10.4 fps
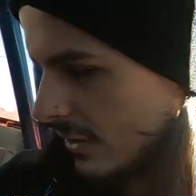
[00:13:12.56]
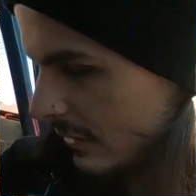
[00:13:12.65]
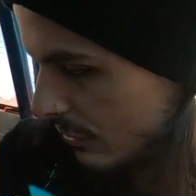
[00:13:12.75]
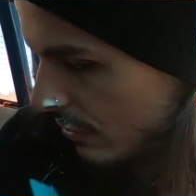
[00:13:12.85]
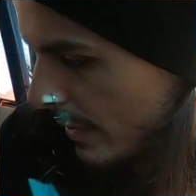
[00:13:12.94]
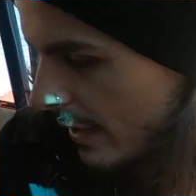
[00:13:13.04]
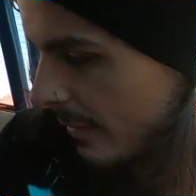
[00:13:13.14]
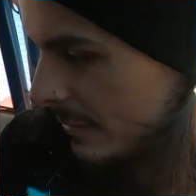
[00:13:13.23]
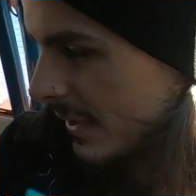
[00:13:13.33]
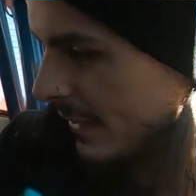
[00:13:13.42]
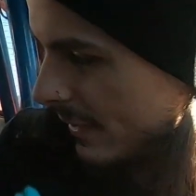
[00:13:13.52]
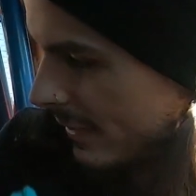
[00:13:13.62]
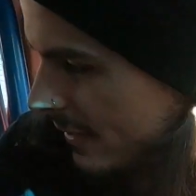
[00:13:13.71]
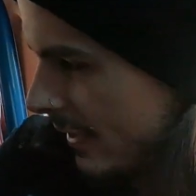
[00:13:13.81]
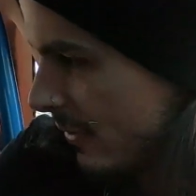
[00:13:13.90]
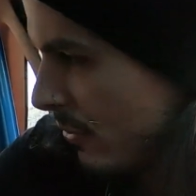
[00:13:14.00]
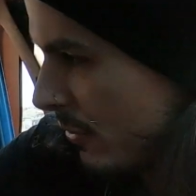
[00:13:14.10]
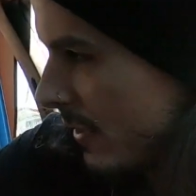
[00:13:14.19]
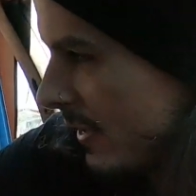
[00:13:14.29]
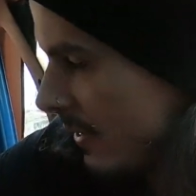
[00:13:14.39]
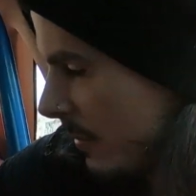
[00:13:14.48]
just to about up to here, and all
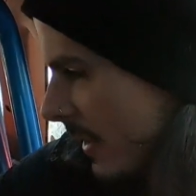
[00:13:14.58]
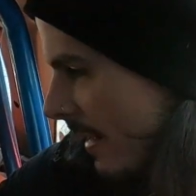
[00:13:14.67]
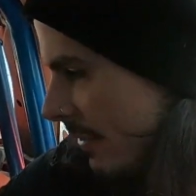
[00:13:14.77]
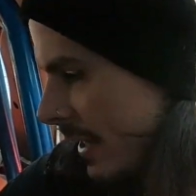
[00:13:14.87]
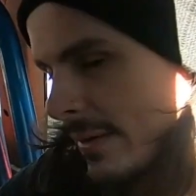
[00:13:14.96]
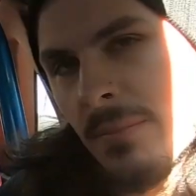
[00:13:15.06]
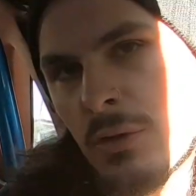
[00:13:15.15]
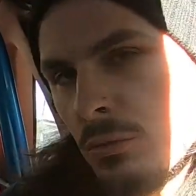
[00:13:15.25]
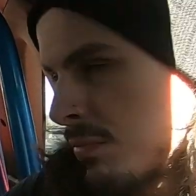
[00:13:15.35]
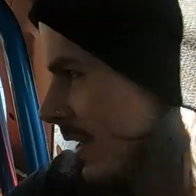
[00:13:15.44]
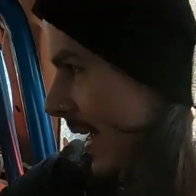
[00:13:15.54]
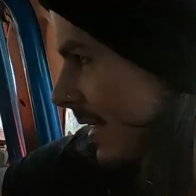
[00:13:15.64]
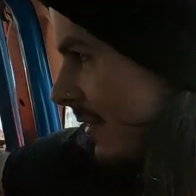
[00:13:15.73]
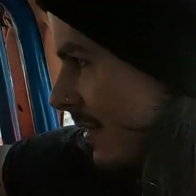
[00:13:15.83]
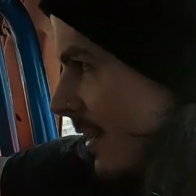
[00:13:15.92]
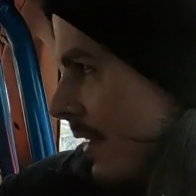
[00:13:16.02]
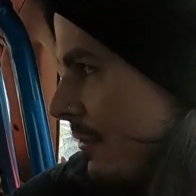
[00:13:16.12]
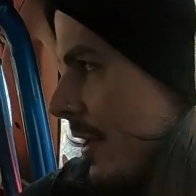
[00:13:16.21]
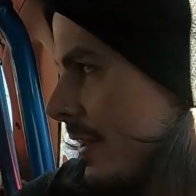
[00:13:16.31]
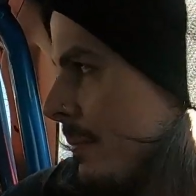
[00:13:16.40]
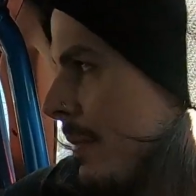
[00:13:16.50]
this I'm going to have like a metal plate
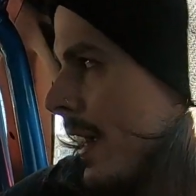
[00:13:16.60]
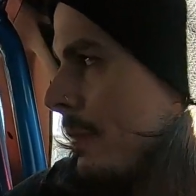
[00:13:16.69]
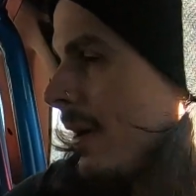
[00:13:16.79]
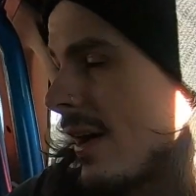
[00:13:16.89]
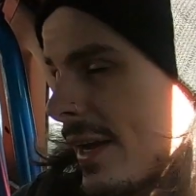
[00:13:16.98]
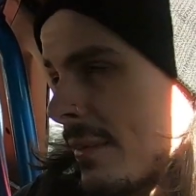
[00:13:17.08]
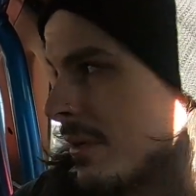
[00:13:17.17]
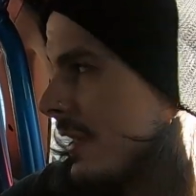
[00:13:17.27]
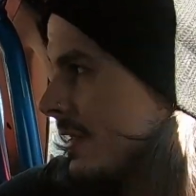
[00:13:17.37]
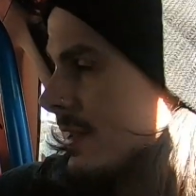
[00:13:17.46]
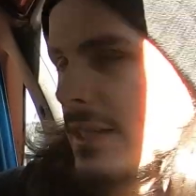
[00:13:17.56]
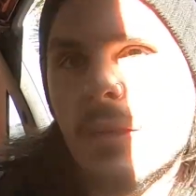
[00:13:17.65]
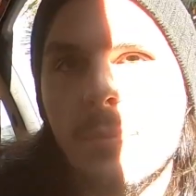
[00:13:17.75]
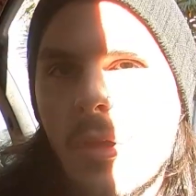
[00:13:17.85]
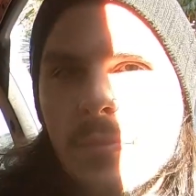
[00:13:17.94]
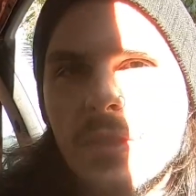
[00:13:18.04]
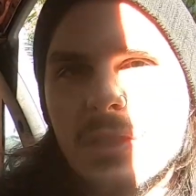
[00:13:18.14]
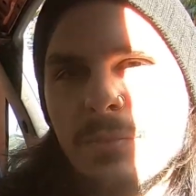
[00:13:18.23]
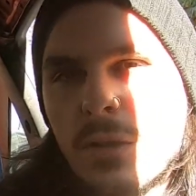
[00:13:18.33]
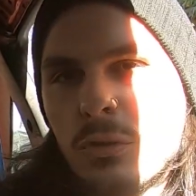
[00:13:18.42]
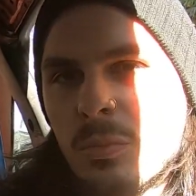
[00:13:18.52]
covering the back part, and I'm going to sticker bomb this
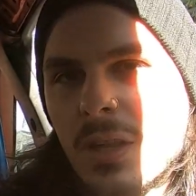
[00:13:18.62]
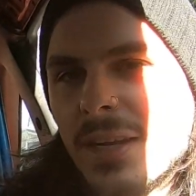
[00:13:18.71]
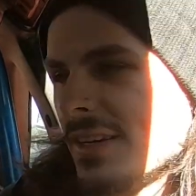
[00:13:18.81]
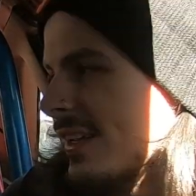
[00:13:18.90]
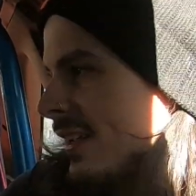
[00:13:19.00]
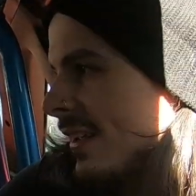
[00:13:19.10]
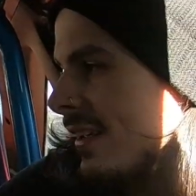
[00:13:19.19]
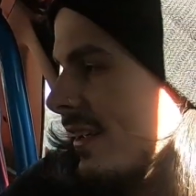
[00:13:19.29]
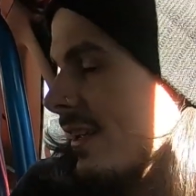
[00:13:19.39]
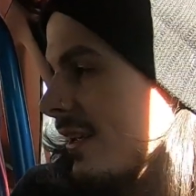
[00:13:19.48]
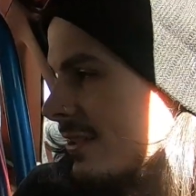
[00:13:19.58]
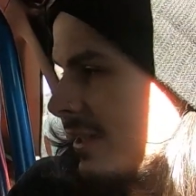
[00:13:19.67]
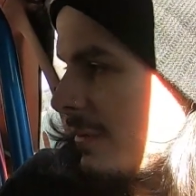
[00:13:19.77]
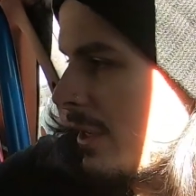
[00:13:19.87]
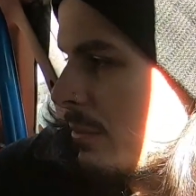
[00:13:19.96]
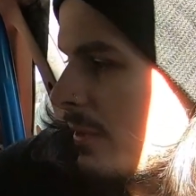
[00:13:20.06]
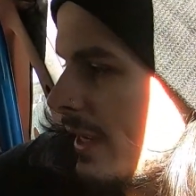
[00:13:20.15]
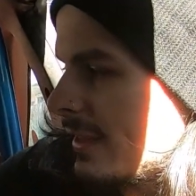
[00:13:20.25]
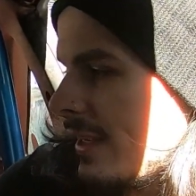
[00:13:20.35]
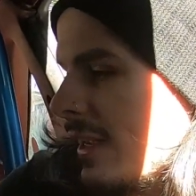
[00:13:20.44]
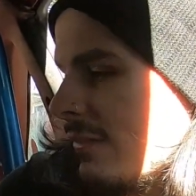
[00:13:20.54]
metal plate. So the metal plate
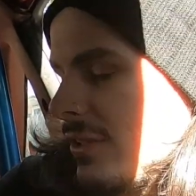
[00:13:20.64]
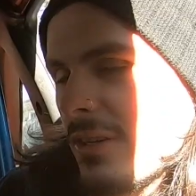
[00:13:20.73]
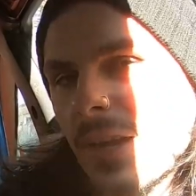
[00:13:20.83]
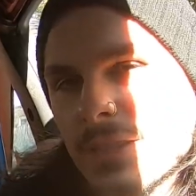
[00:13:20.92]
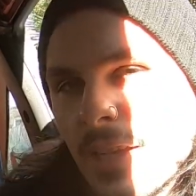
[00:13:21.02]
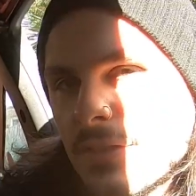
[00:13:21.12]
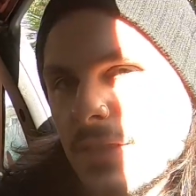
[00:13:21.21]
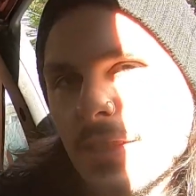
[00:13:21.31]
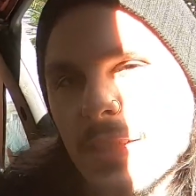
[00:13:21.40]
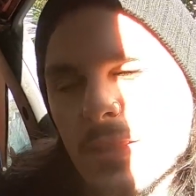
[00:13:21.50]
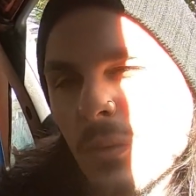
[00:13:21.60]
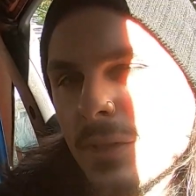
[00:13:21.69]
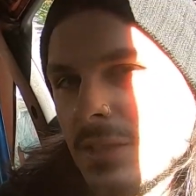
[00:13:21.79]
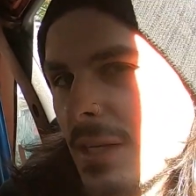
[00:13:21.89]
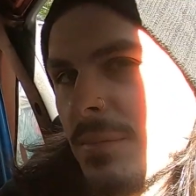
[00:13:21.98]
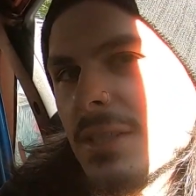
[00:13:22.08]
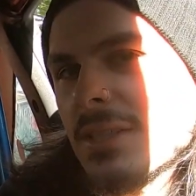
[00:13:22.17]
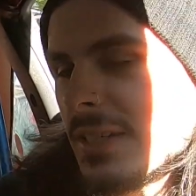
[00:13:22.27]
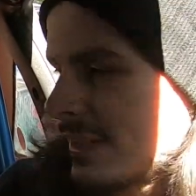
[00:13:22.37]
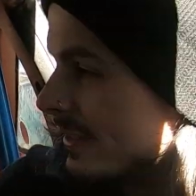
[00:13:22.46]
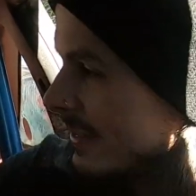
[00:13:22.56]
there, if you guys have stickers and want to send me
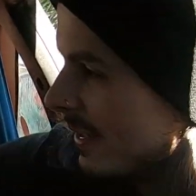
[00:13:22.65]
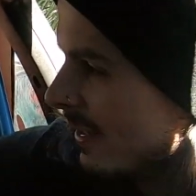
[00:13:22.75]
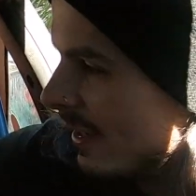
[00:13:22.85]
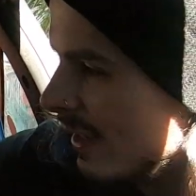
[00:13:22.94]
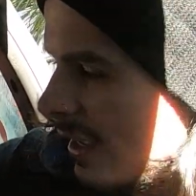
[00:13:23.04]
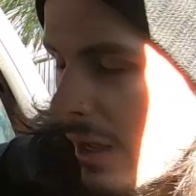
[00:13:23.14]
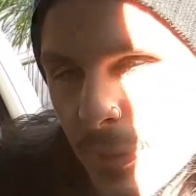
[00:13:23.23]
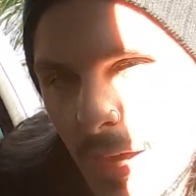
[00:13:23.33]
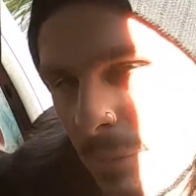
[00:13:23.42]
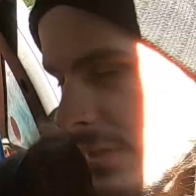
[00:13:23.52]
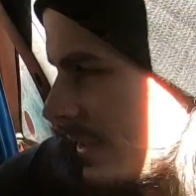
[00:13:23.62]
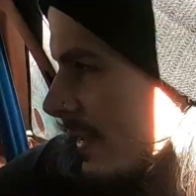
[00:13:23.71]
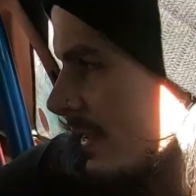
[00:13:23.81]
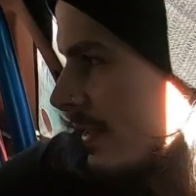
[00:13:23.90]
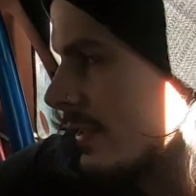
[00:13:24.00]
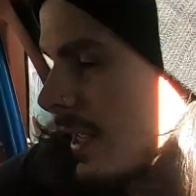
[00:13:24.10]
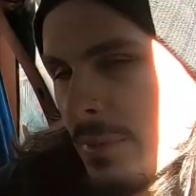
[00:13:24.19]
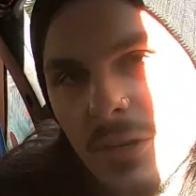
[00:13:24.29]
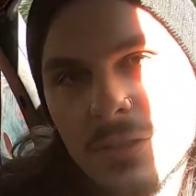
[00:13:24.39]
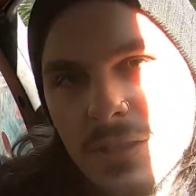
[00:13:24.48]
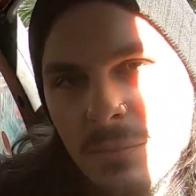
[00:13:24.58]
stickers, I'll be happy to sticker slap it
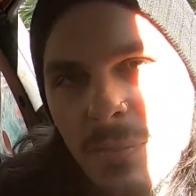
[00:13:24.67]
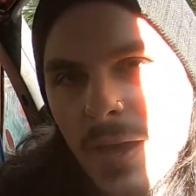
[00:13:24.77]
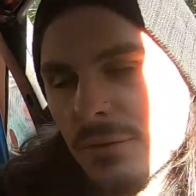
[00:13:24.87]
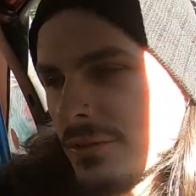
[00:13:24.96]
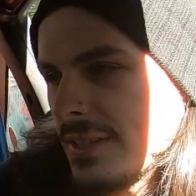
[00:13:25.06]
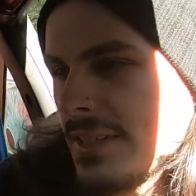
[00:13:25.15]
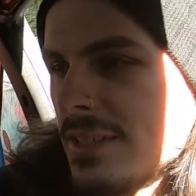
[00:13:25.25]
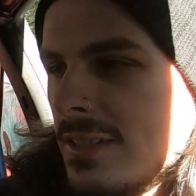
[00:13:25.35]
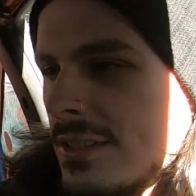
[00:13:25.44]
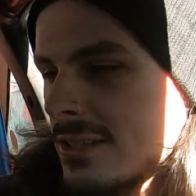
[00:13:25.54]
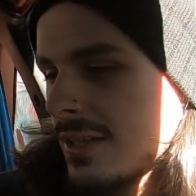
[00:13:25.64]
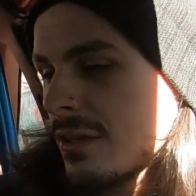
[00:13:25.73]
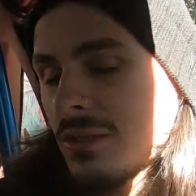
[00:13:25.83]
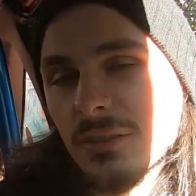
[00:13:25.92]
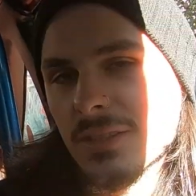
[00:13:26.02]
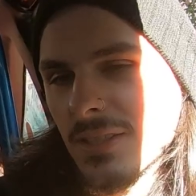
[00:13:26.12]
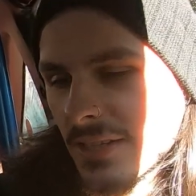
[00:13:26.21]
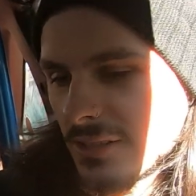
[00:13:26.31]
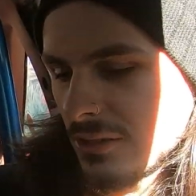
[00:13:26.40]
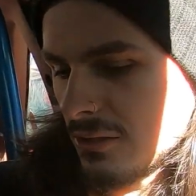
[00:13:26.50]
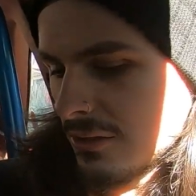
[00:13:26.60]
onto the panel there, so that would look sick.
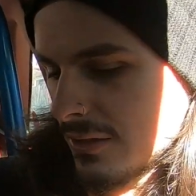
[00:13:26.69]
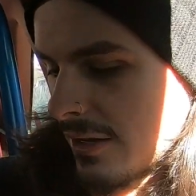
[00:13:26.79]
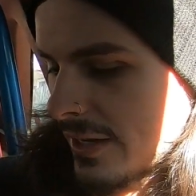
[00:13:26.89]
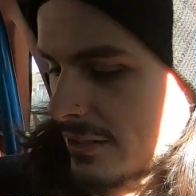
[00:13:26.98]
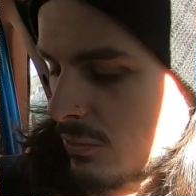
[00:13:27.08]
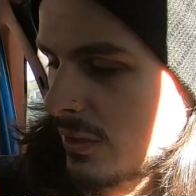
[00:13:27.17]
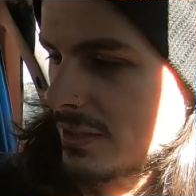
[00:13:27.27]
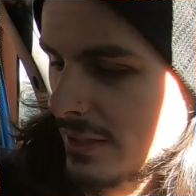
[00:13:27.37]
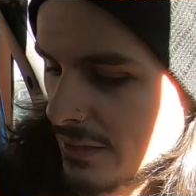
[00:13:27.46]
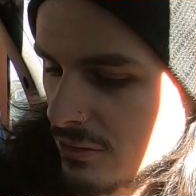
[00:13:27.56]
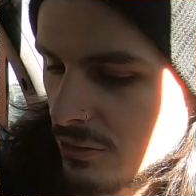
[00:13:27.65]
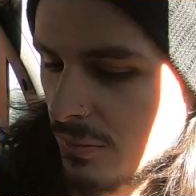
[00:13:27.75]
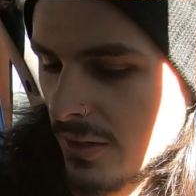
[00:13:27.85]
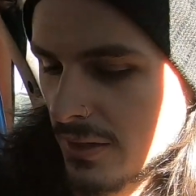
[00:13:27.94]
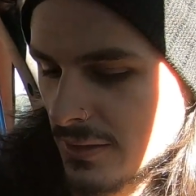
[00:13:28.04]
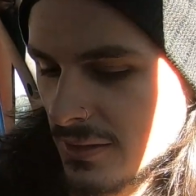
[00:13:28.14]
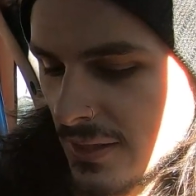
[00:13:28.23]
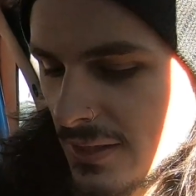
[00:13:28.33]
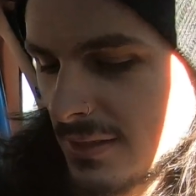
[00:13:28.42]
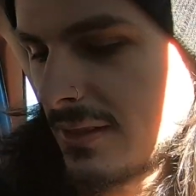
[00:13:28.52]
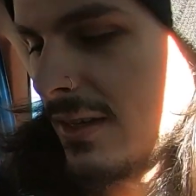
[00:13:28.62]
So it'd look nice once I get 2 bucket
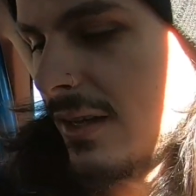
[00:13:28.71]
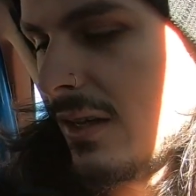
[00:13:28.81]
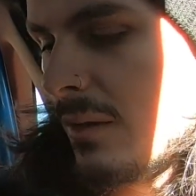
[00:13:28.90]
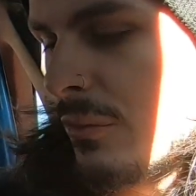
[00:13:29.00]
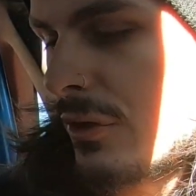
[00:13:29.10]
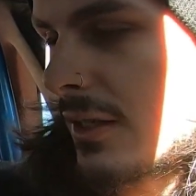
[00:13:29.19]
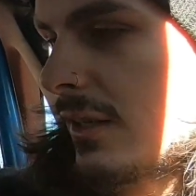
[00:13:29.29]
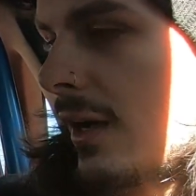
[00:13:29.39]
seats, put the